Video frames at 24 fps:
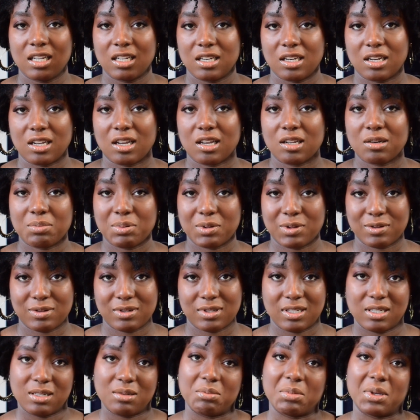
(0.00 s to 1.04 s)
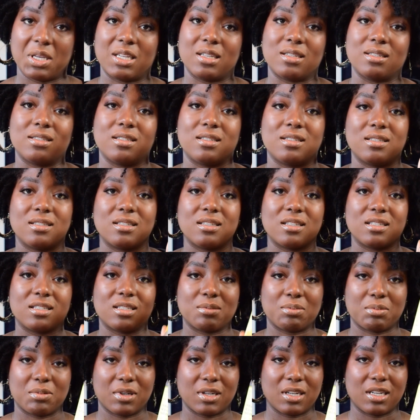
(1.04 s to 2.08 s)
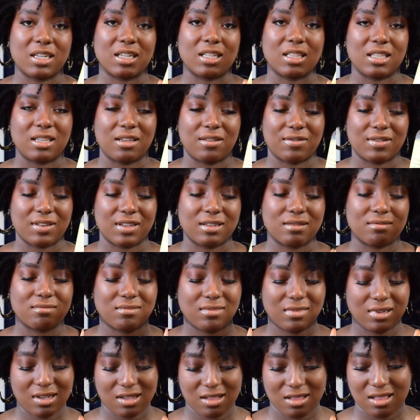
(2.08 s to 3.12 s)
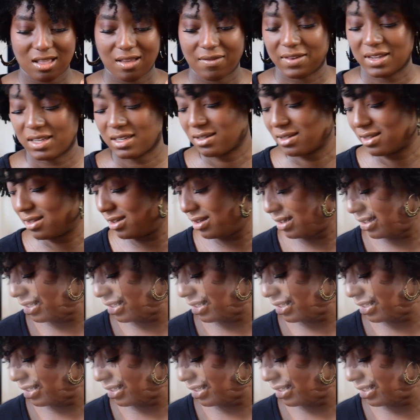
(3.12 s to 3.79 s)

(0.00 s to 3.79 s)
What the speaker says: non-protein based spray leave-in. Love it.